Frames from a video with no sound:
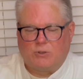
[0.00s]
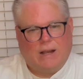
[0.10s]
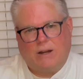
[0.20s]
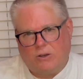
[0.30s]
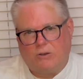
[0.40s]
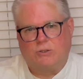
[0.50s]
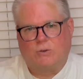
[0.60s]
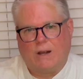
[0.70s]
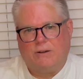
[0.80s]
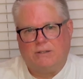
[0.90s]
or had a
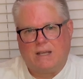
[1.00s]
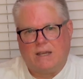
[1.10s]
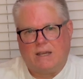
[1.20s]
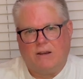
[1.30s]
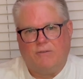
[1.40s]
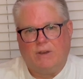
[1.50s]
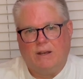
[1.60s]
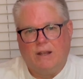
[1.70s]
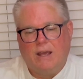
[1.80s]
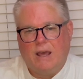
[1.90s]
ghostwriter take care of
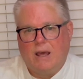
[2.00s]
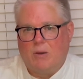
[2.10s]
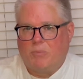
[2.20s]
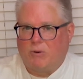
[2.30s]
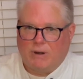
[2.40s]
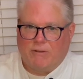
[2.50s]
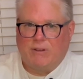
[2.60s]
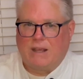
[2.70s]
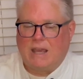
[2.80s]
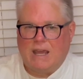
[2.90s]
it, but whatever
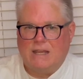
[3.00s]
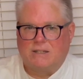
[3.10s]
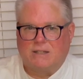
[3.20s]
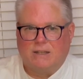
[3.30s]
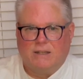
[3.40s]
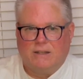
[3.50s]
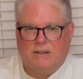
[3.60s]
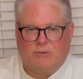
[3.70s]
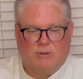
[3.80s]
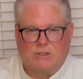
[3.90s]
the case,
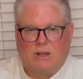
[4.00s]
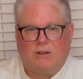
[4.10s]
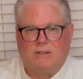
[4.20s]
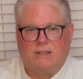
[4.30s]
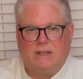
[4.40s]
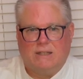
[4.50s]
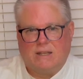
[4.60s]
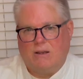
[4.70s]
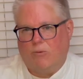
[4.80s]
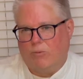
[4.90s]
the result is
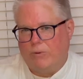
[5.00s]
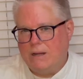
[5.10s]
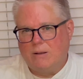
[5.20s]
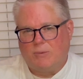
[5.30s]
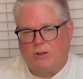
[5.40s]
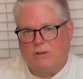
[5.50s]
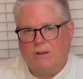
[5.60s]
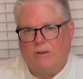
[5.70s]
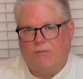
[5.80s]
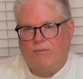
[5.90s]
a
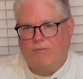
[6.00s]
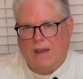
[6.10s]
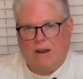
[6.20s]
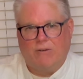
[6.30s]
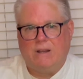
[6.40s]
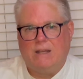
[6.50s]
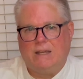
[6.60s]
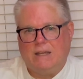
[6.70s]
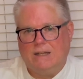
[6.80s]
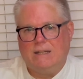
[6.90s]
readable, very
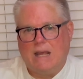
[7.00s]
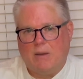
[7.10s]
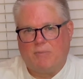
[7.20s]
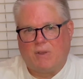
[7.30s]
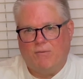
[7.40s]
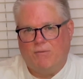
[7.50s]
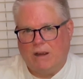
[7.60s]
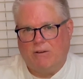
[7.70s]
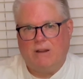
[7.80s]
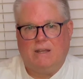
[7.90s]
in-depth,
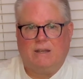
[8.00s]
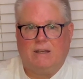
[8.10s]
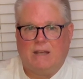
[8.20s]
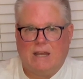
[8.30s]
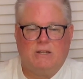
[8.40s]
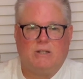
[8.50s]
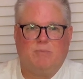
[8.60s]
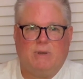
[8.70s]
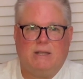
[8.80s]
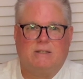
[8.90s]
very
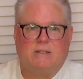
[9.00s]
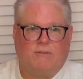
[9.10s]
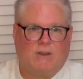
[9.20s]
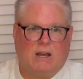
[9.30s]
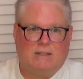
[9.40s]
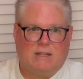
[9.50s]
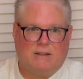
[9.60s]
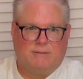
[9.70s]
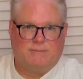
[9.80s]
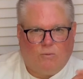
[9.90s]
engaging piece of content.
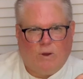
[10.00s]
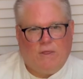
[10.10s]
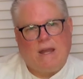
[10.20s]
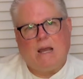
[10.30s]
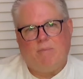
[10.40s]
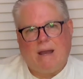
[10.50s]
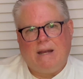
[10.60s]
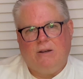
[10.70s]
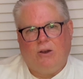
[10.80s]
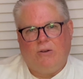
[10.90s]
One thing I
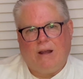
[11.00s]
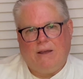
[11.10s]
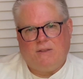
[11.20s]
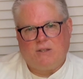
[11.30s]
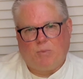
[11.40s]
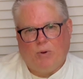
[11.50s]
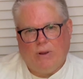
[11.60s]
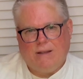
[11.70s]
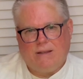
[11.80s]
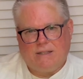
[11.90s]
might note at this
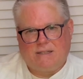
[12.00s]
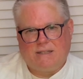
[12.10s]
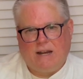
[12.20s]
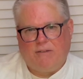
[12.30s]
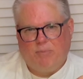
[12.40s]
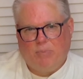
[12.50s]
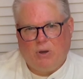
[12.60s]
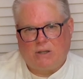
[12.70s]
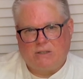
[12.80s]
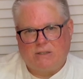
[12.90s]
point, the set of
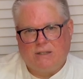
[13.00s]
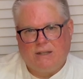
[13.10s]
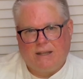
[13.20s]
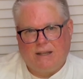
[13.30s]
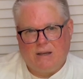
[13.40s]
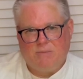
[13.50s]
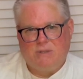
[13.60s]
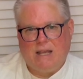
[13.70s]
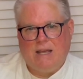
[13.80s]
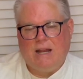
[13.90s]
books
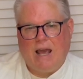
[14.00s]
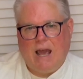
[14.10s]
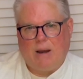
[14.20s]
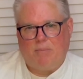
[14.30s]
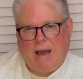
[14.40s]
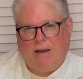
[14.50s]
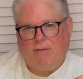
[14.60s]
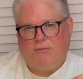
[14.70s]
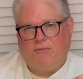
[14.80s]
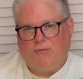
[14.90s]
comes in at
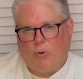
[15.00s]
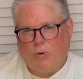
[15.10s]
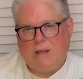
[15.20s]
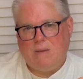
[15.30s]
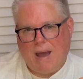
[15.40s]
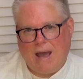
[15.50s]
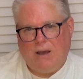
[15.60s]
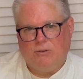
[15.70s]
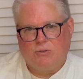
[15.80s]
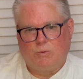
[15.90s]
about 40
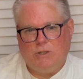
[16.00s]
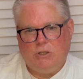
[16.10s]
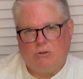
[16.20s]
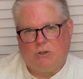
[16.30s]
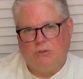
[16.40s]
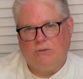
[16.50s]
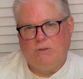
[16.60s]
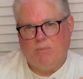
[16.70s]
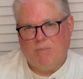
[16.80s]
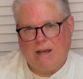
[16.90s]
pounds when you include
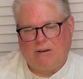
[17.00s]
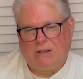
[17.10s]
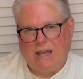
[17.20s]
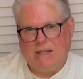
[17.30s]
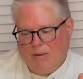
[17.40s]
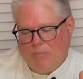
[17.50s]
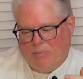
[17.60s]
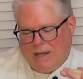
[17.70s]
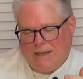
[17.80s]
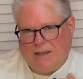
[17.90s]
the metal case,
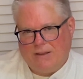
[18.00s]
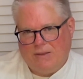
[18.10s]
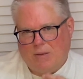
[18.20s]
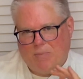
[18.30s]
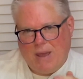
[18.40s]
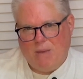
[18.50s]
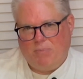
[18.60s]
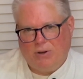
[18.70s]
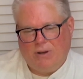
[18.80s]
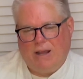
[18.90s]
but the
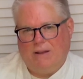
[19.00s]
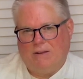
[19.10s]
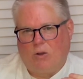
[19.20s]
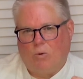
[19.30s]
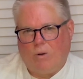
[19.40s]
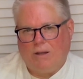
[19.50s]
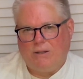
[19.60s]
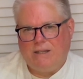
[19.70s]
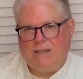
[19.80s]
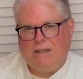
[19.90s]
paper and the
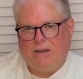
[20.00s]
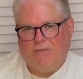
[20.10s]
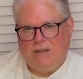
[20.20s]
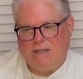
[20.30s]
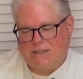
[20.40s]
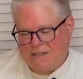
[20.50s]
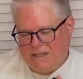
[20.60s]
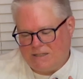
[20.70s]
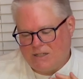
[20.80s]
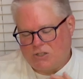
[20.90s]
quality of this
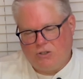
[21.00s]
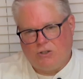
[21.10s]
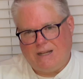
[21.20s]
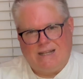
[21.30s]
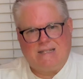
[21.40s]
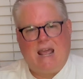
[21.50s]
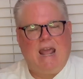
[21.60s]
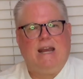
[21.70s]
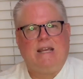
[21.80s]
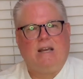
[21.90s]
is as good as
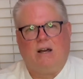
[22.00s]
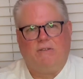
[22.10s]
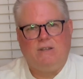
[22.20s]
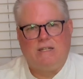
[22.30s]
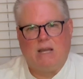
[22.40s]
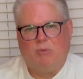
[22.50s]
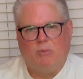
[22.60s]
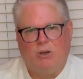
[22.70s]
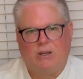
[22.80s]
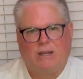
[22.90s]
any coffee table
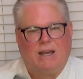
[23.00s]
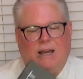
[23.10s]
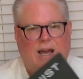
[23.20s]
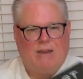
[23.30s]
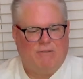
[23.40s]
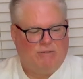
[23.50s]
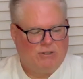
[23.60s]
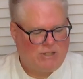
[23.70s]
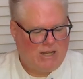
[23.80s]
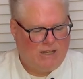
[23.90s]
book I've ever
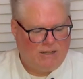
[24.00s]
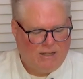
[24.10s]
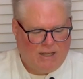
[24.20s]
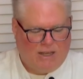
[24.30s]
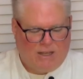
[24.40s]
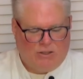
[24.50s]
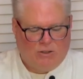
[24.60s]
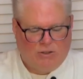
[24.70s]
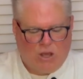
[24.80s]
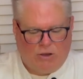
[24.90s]
seen.
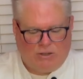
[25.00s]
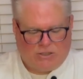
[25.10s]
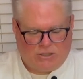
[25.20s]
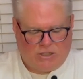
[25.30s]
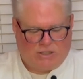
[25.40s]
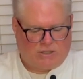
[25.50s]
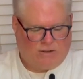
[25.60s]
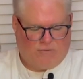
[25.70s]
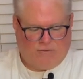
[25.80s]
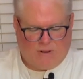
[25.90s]
You'll notice just
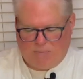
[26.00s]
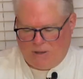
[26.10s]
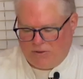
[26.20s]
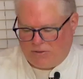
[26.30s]
flipping